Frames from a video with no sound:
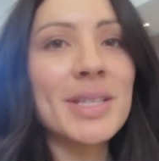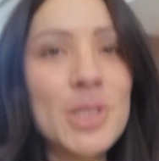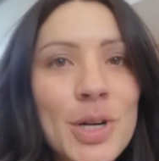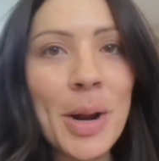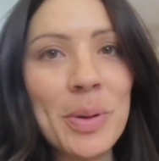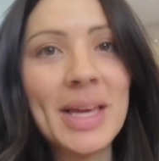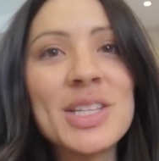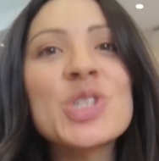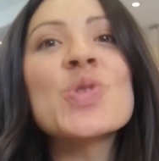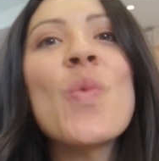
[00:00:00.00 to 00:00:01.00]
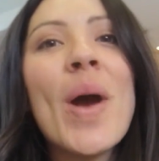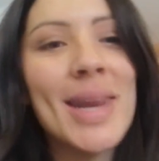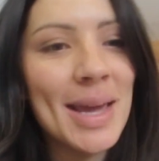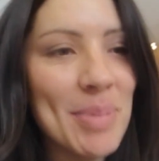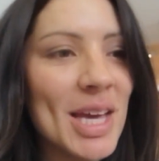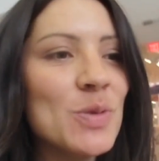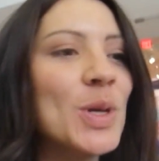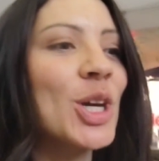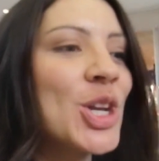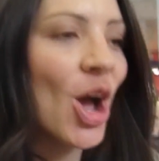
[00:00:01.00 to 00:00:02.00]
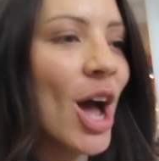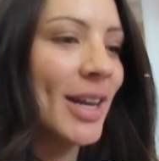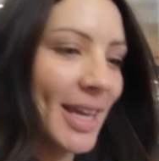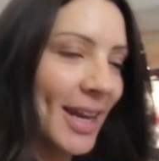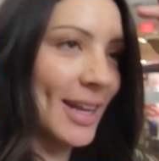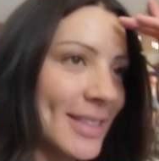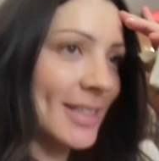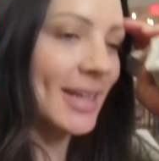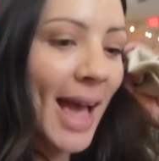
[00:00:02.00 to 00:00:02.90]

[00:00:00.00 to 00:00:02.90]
my sister and I were like sweating because we could not get it